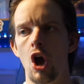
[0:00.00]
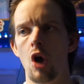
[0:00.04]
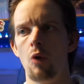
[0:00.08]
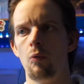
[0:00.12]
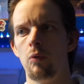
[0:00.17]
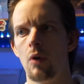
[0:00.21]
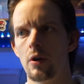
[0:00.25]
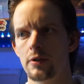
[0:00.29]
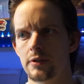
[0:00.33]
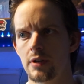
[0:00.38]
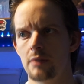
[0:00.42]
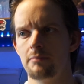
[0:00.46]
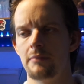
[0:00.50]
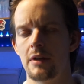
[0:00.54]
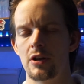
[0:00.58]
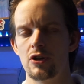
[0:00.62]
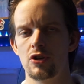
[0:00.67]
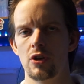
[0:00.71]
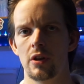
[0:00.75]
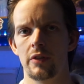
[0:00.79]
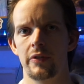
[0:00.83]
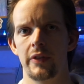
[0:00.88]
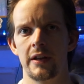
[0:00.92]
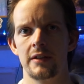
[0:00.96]
whilst I'm
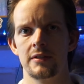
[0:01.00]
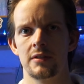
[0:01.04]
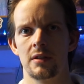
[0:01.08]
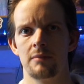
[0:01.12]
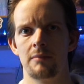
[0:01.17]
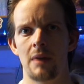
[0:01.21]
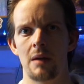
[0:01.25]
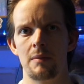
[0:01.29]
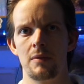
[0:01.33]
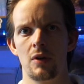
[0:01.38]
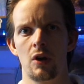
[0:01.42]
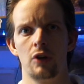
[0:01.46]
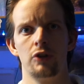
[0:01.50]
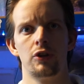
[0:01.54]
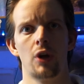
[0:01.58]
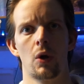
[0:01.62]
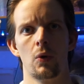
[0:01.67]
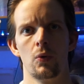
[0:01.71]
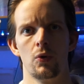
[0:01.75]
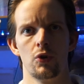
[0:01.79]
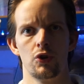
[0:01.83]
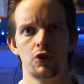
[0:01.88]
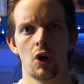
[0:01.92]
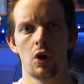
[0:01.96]
mentioning things that maybe I
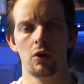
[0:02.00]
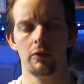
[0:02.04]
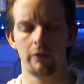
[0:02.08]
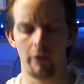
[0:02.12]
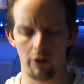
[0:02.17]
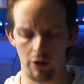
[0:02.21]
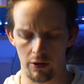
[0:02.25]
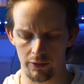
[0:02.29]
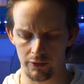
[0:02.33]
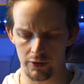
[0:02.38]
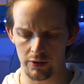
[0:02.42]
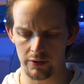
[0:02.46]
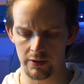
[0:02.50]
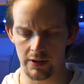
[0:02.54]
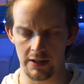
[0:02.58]
don't show very often,